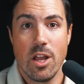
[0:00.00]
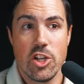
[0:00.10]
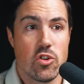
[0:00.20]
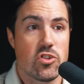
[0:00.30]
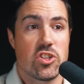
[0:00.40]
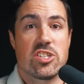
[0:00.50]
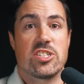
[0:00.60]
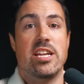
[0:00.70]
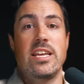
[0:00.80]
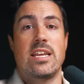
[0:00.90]
You're just
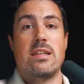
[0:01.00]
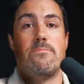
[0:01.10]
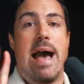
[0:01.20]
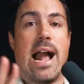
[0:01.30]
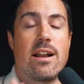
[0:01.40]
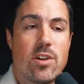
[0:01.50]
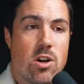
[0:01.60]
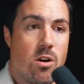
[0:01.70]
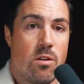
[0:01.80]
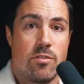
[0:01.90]
sitting in the back of a
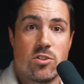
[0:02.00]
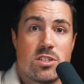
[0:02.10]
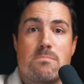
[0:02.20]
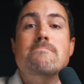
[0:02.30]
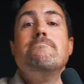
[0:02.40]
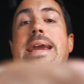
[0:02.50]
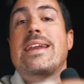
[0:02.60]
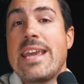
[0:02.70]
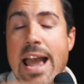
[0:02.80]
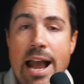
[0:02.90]
car and there's some
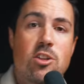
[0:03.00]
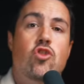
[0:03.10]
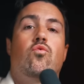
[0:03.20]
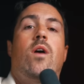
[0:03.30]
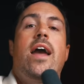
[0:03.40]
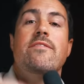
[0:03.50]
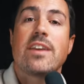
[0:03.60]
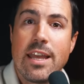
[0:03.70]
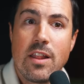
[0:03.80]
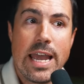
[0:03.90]
maniac driving it.